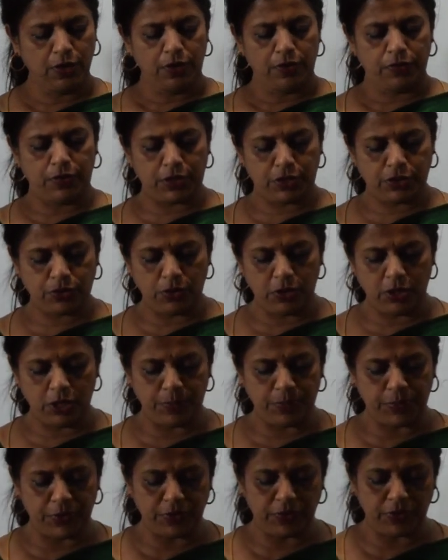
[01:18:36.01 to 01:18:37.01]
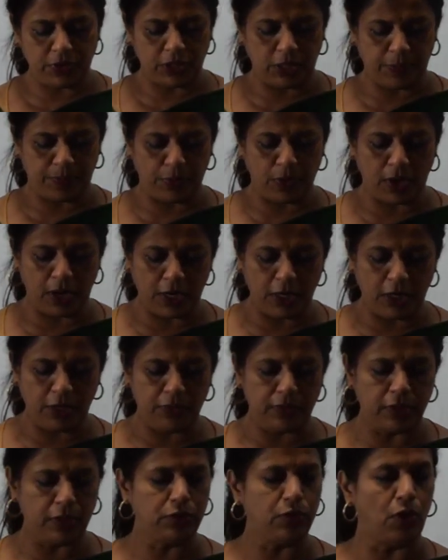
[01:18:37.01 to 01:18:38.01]
sexually reproducing diploid
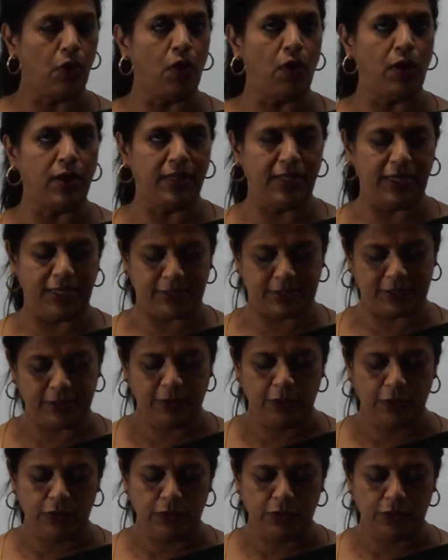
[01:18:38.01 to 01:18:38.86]
individuals, all these.